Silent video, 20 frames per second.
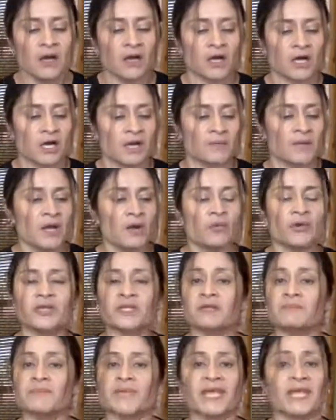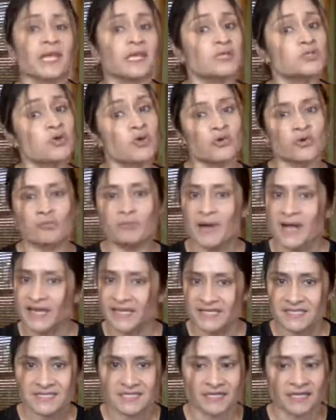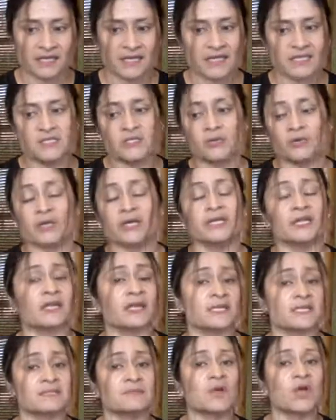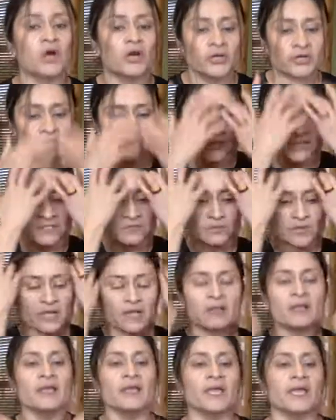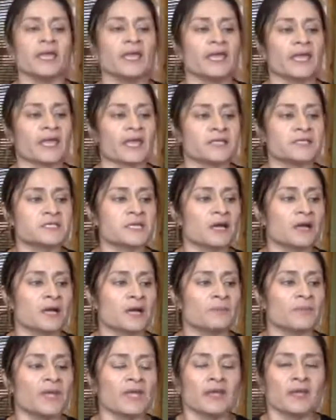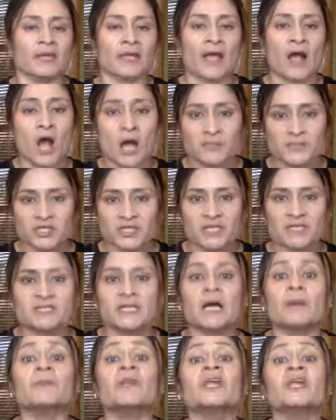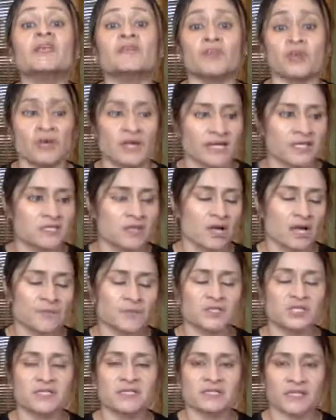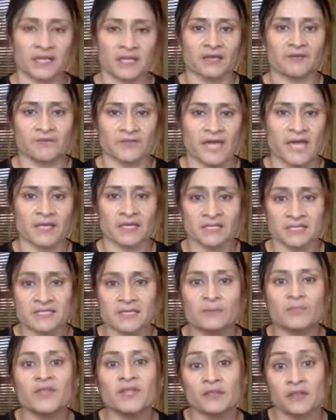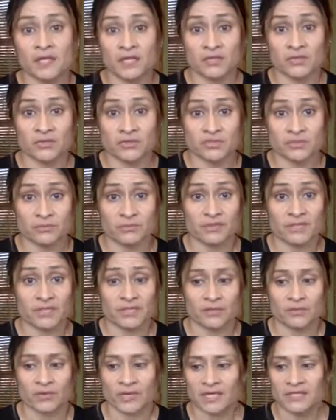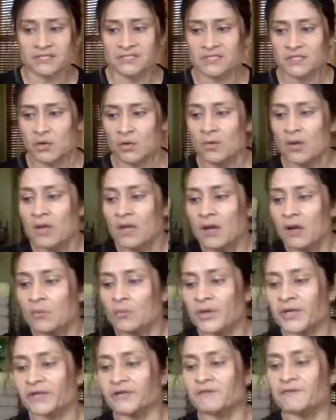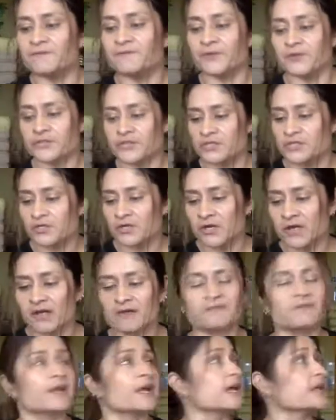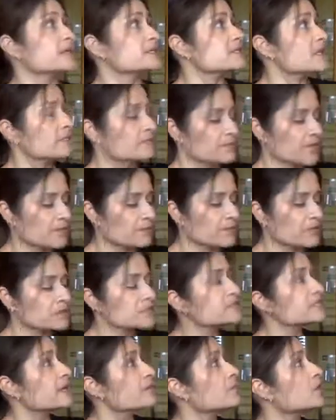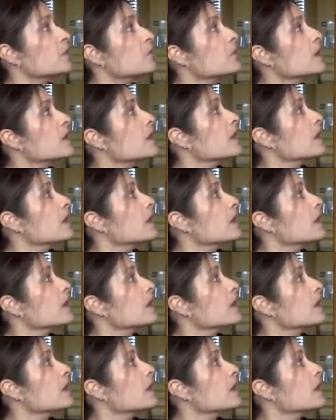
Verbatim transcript: Um, we're going to be getting total body today, guys. You are going to get some cardio as well. And um, options. I'm going to give you guys options if that is something that you do need. Okay, so we're going to first start off, guys. I'm going to demo.